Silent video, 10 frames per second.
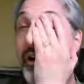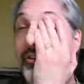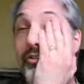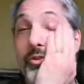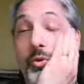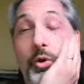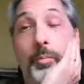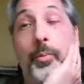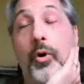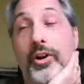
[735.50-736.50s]
a school
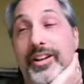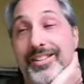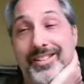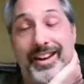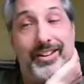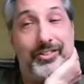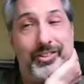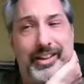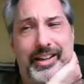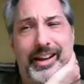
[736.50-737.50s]
board in
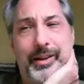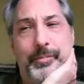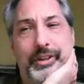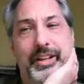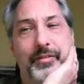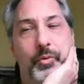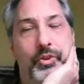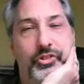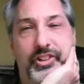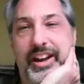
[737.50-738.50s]
Tennessee, I believe it
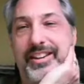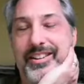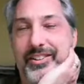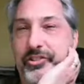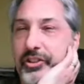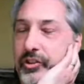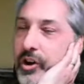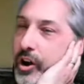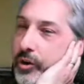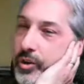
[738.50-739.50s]
was
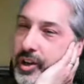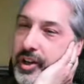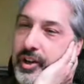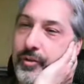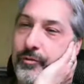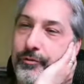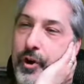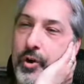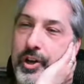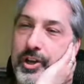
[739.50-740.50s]
10-0,
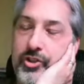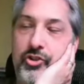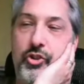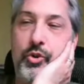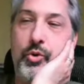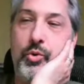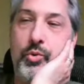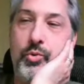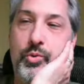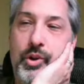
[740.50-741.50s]
voted
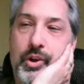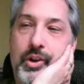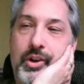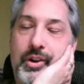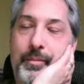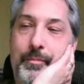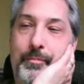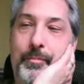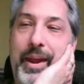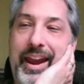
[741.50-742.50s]
to
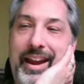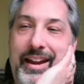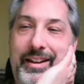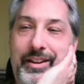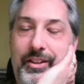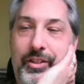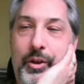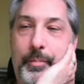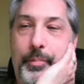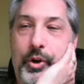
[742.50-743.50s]
ban the
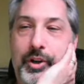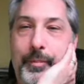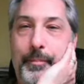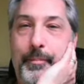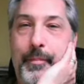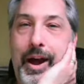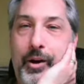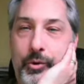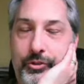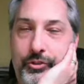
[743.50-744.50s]
book
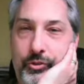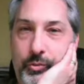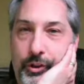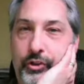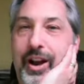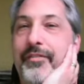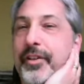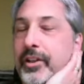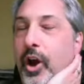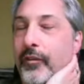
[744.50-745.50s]
Mouse, the graphic
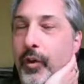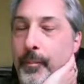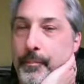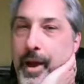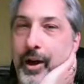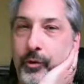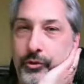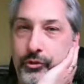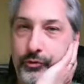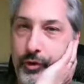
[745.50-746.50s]
novel
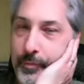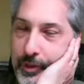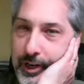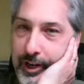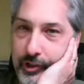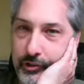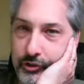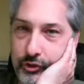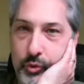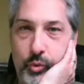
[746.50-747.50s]
Mouse, from their
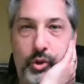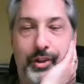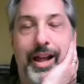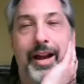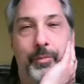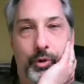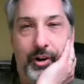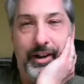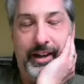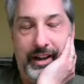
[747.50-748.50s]
school
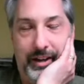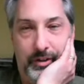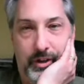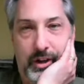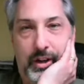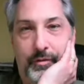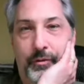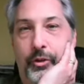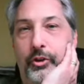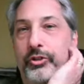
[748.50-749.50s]
library. And for
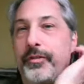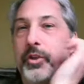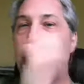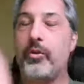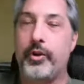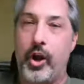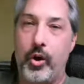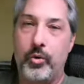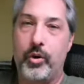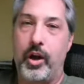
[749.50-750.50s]
those of you who don't
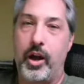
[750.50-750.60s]
know,